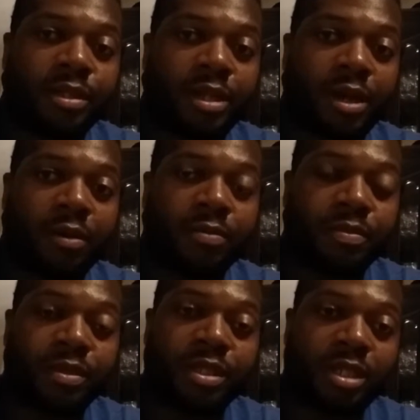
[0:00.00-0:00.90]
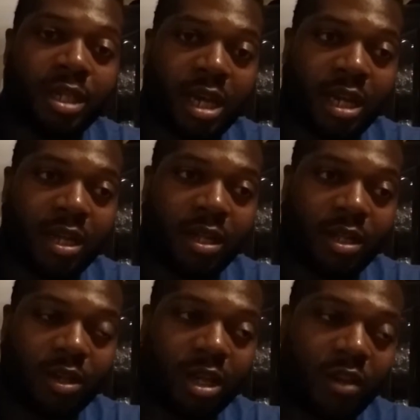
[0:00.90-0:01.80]
You know you
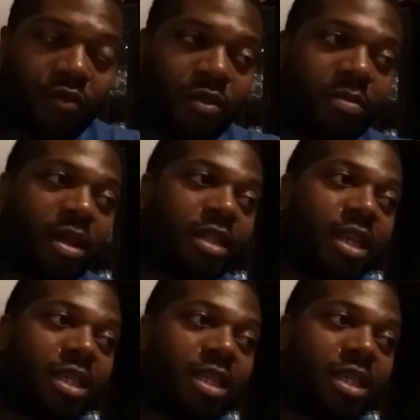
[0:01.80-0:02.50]
gotta look at it from like